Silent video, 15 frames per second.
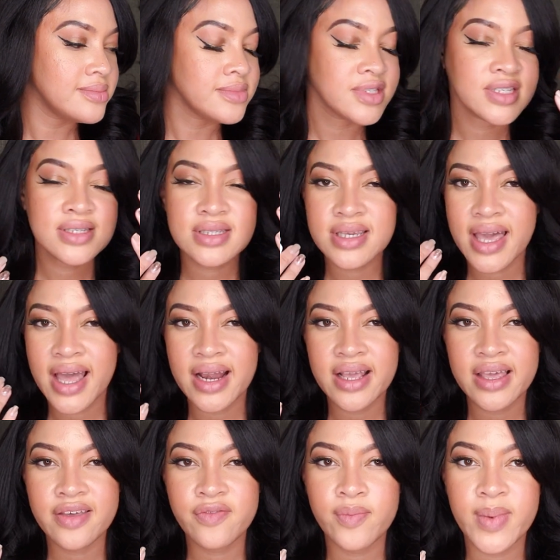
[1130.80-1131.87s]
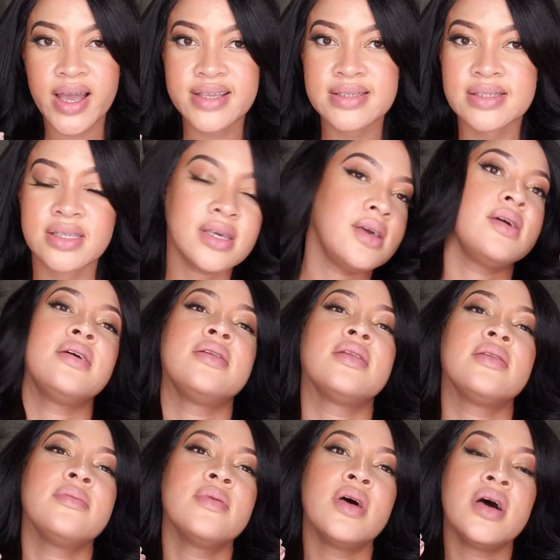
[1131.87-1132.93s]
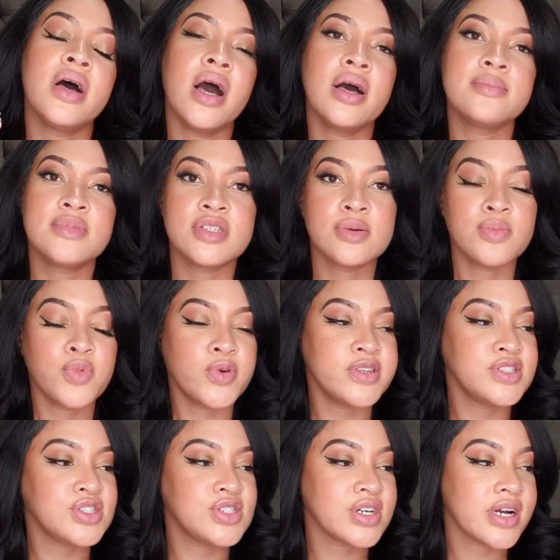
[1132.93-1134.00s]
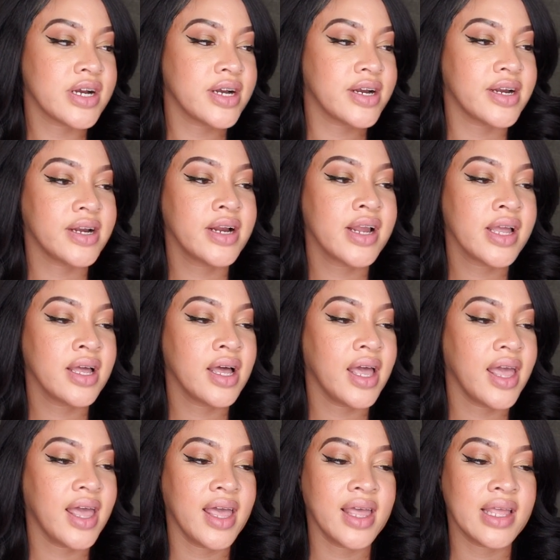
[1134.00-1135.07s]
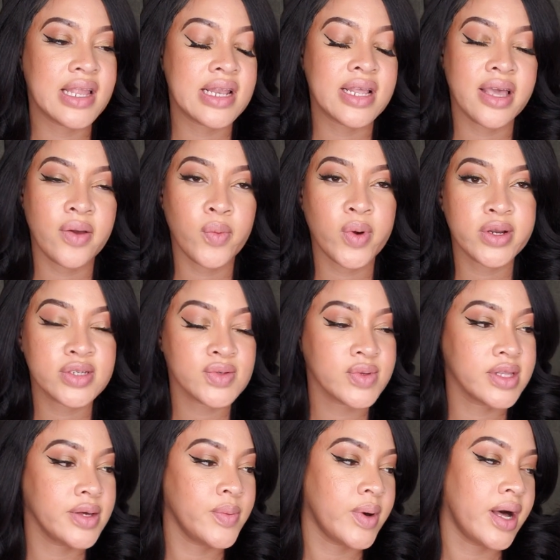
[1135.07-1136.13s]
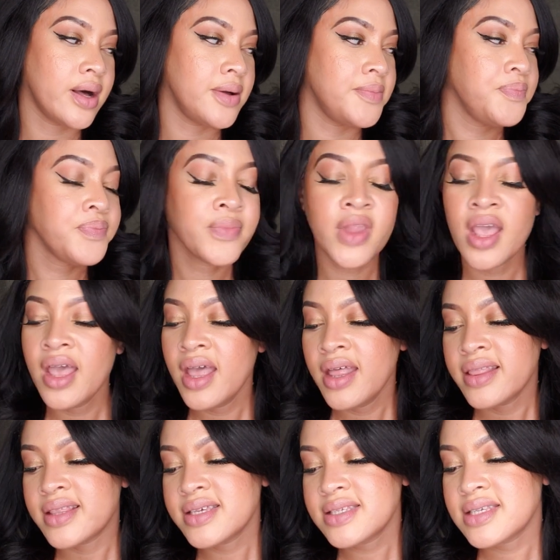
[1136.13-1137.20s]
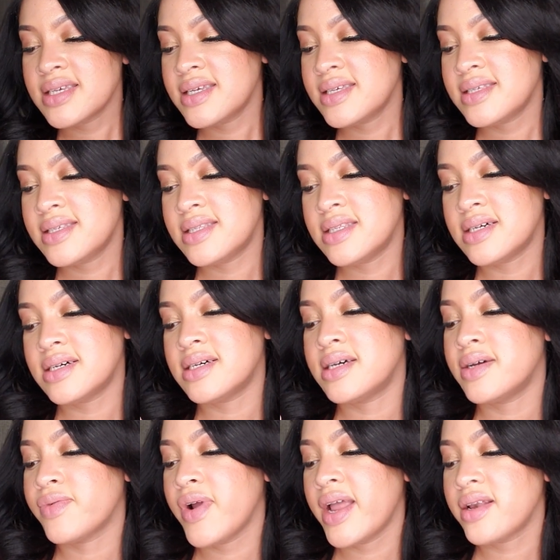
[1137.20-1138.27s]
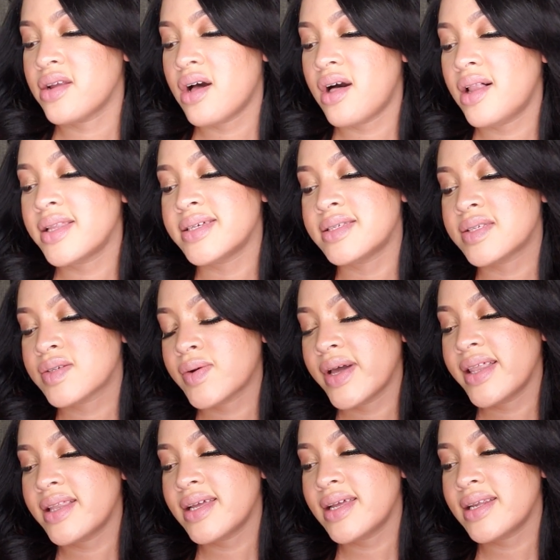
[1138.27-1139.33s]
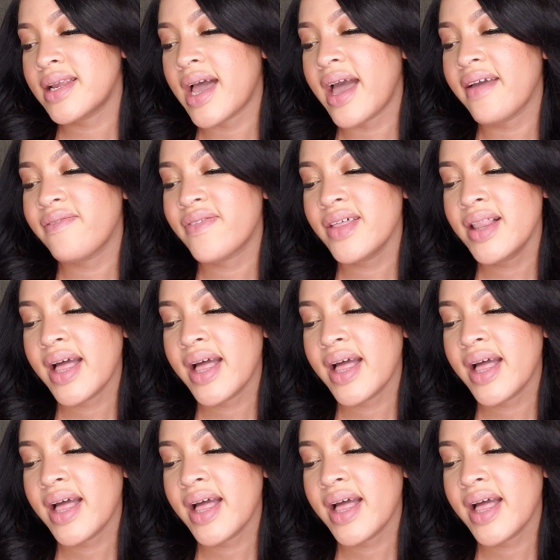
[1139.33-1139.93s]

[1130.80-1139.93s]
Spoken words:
just to kind of give my skin some moisture. And it works really well. This is the retinol and squalene. I feel